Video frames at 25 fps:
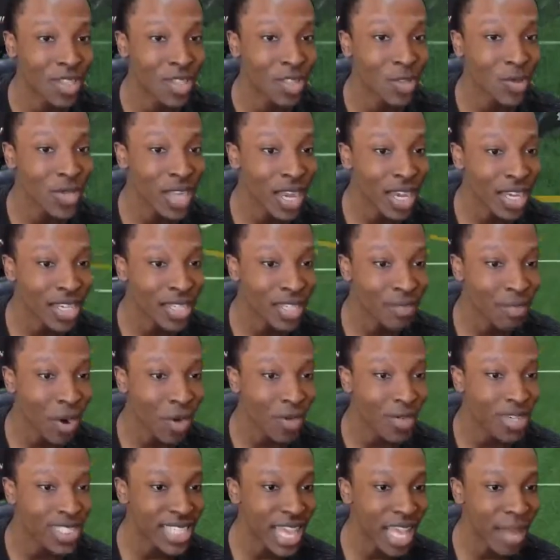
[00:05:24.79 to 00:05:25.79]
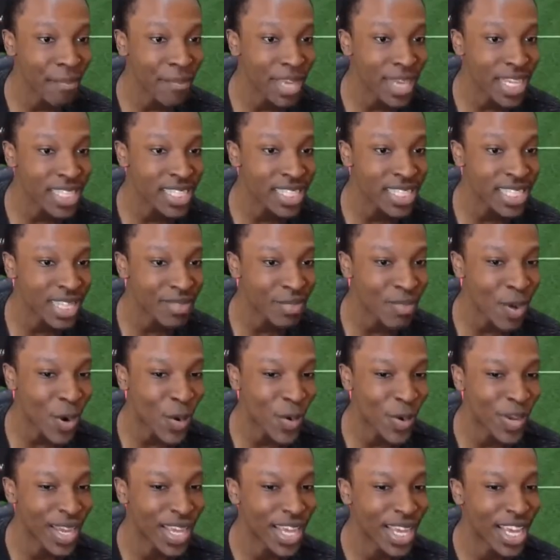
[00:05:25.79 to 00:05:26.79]
300, bro, does that make sense?
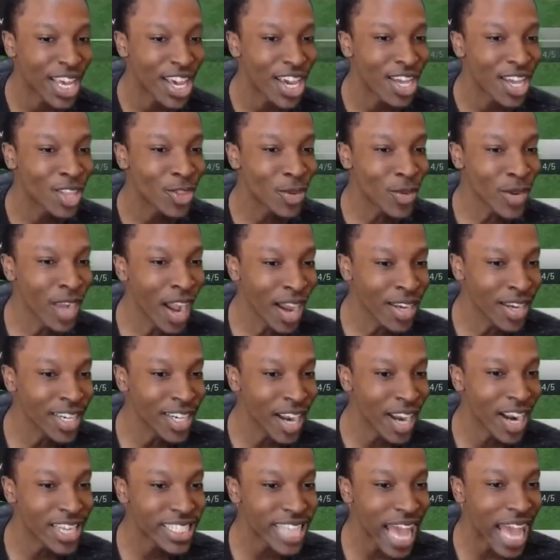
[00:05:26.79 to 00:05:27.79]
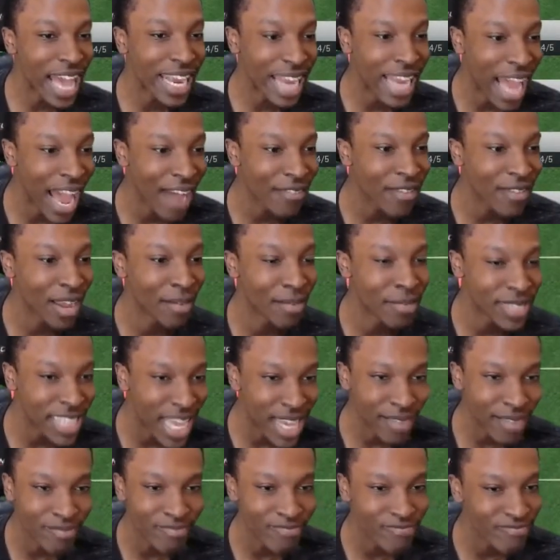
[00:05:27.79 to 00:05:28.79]
Bro, 300 yards at halftime. Does
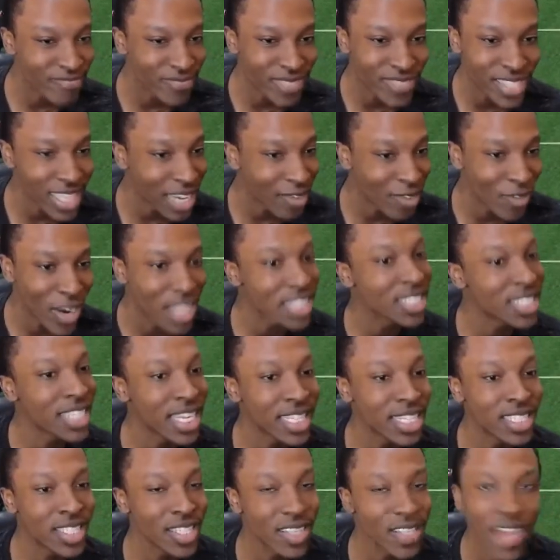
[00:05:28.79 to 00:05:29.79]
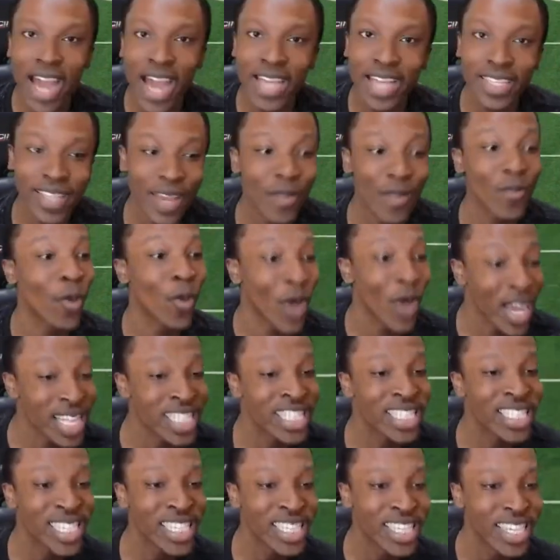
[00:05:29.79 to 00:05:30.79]
that does that resonate to you guys? Like,
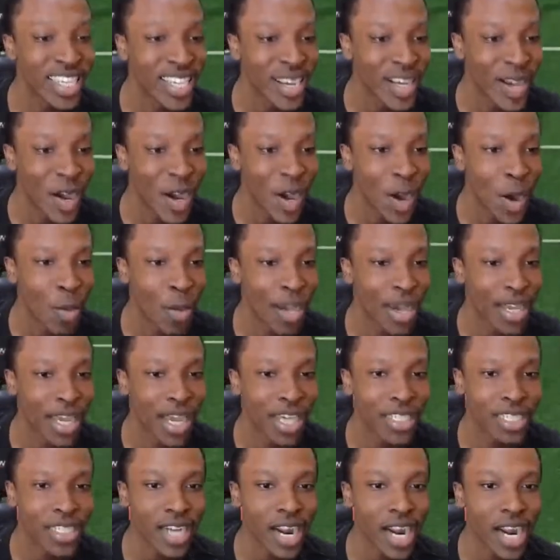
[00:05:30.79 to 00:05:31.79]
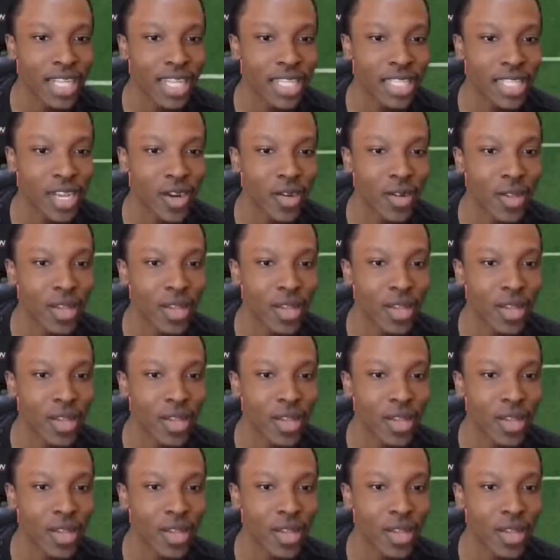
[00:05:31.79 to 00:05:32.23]
what? Oh, my gosh. All right, let's go.